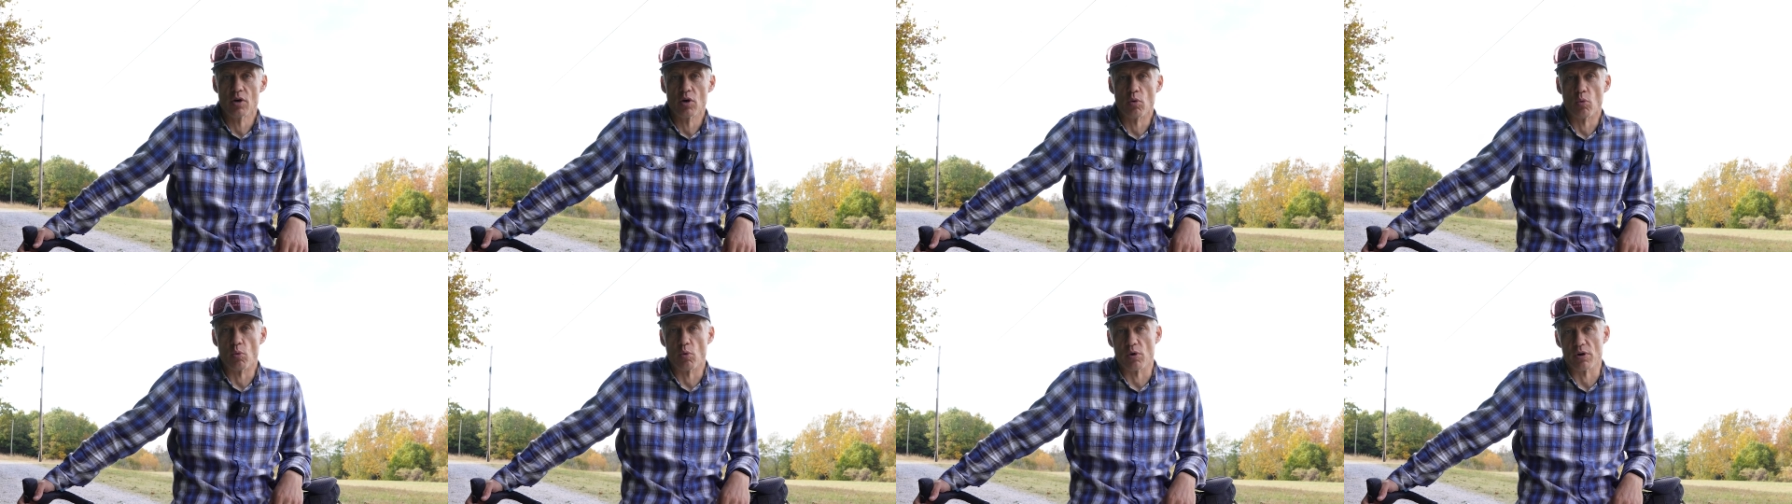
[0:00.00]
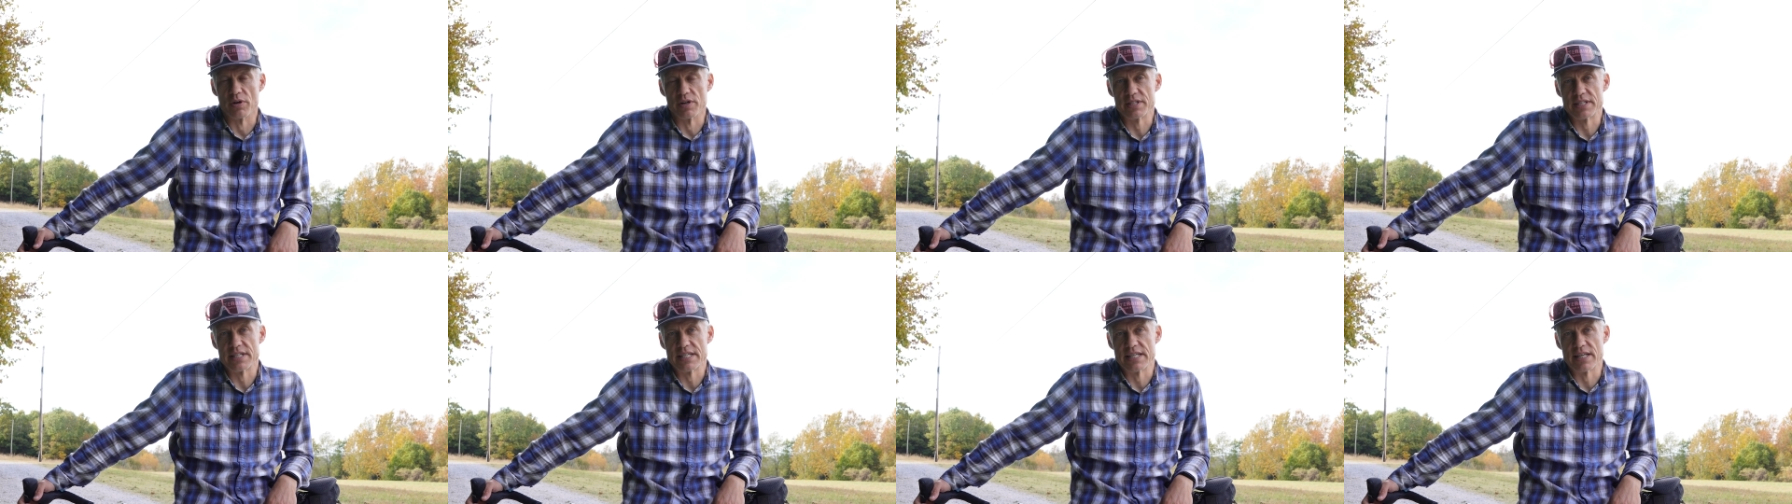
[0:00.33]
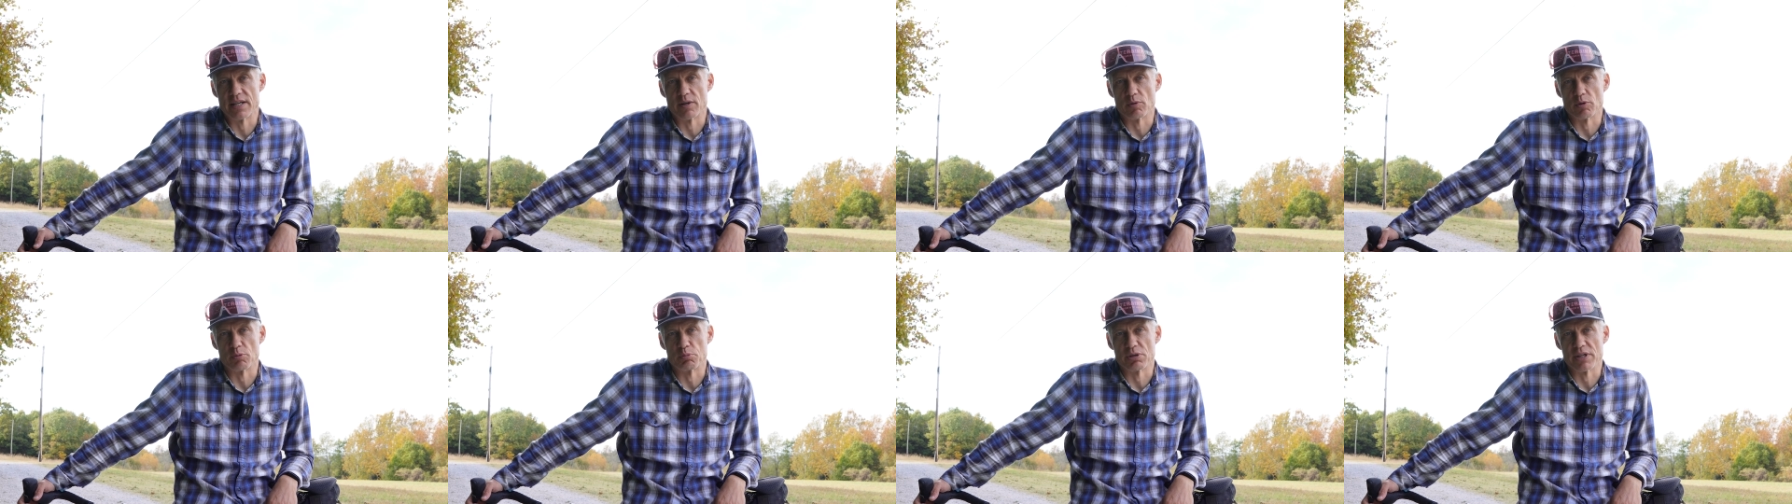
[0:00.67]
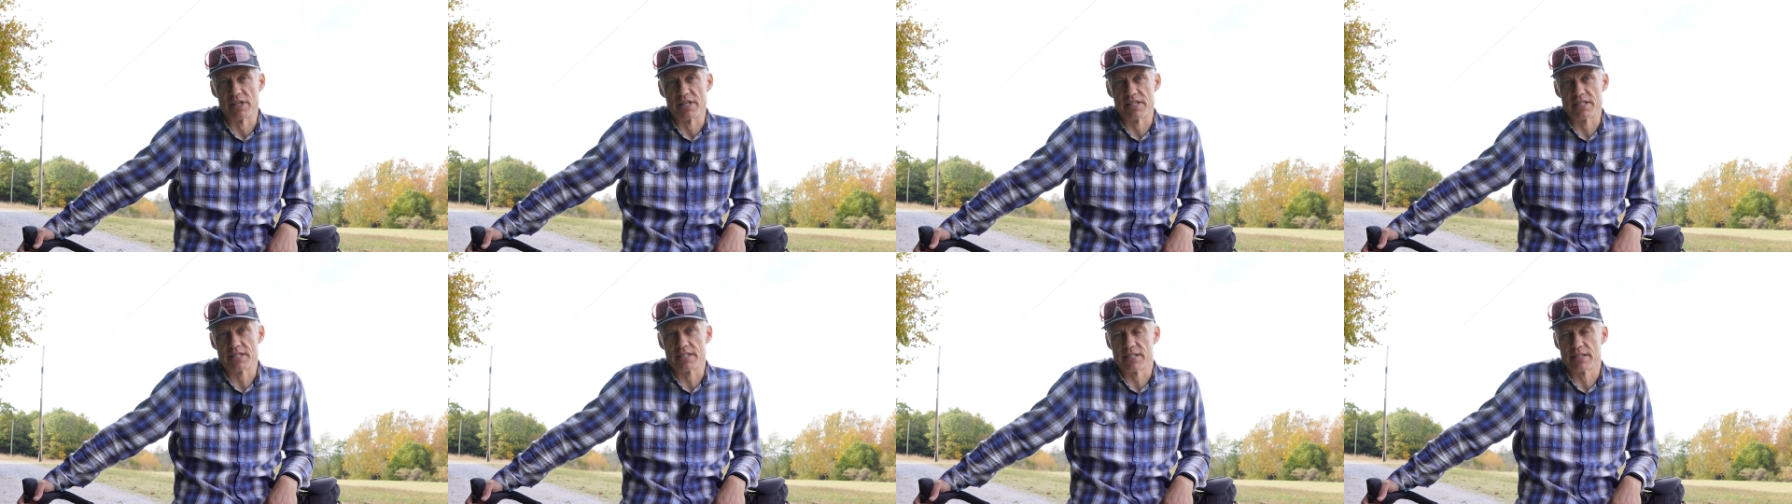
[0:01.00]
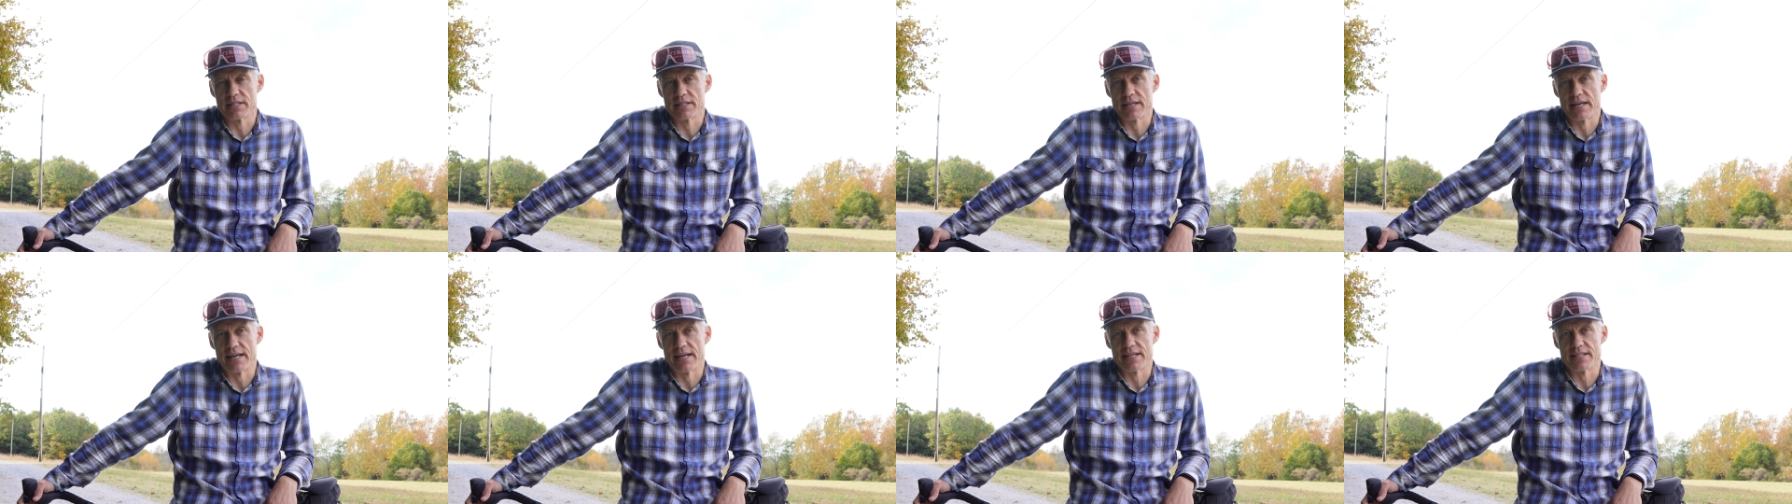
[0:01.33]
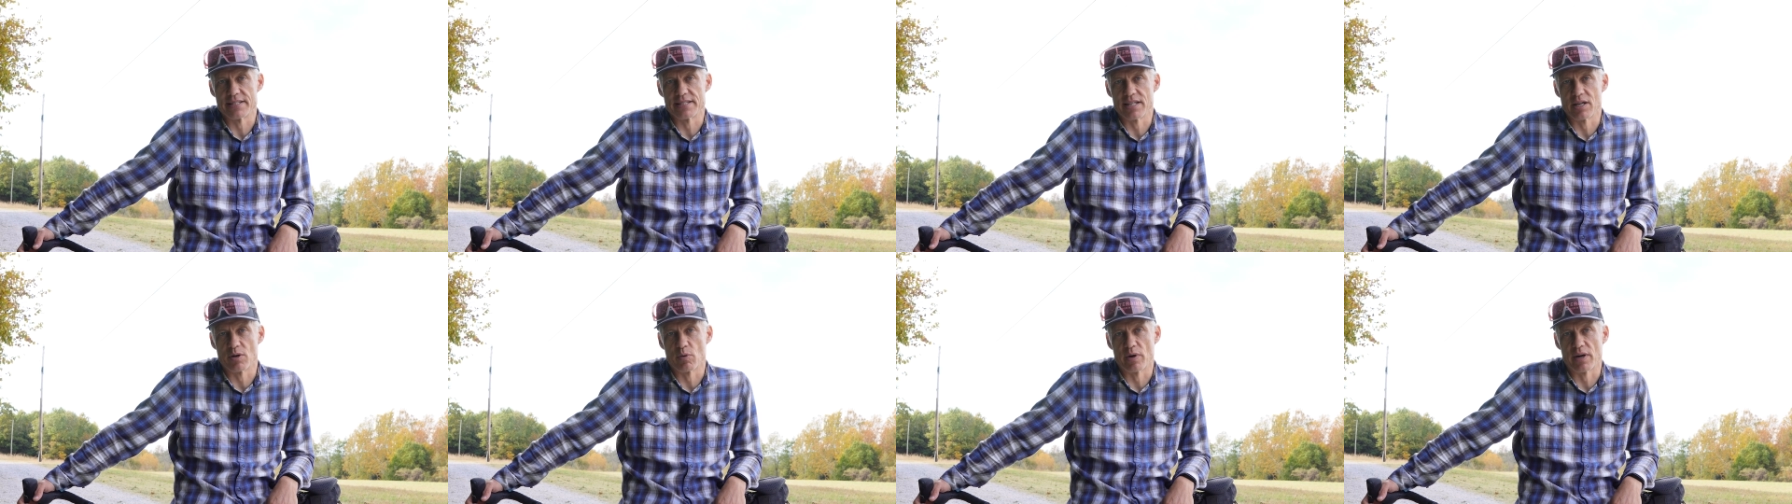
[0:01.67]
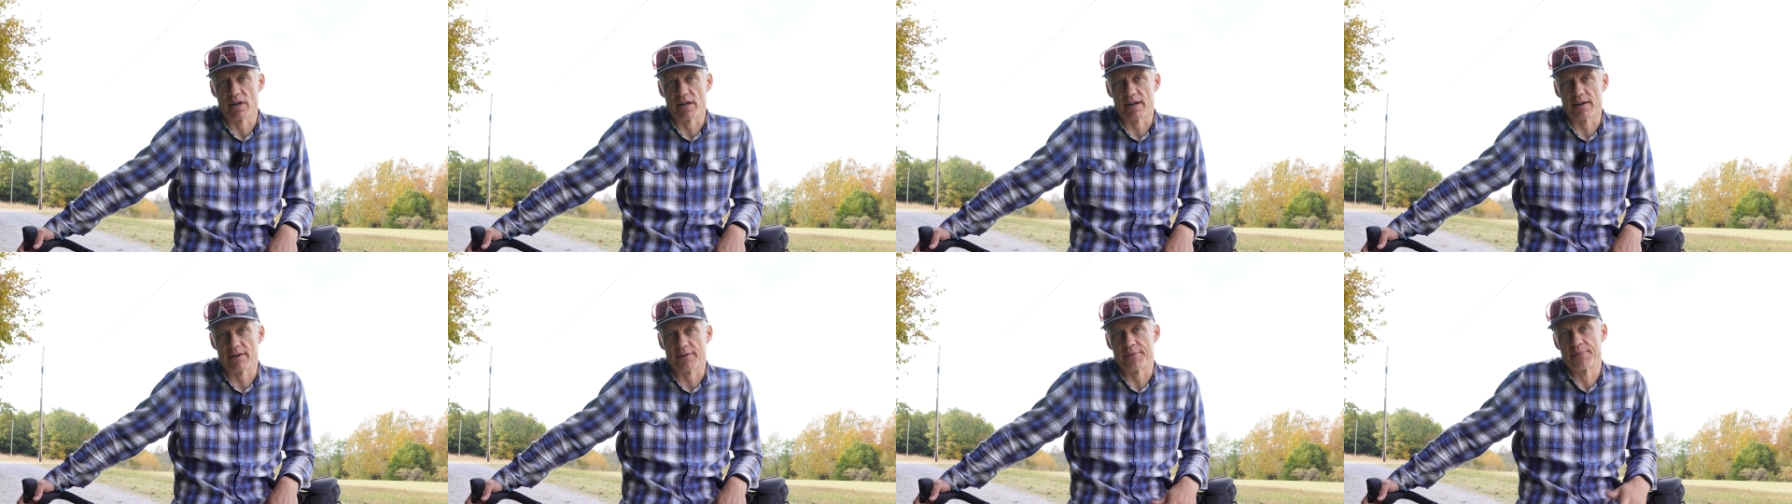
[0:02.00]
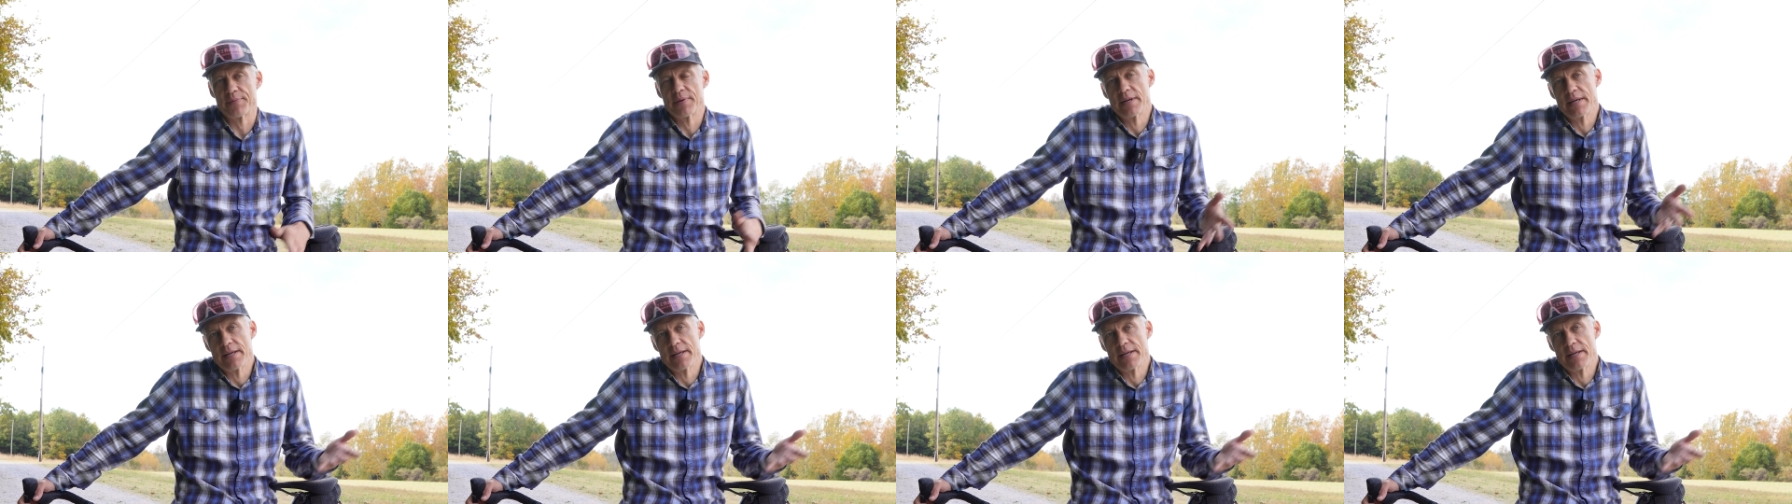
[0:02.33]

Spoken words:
warranted and replaced as they wear out.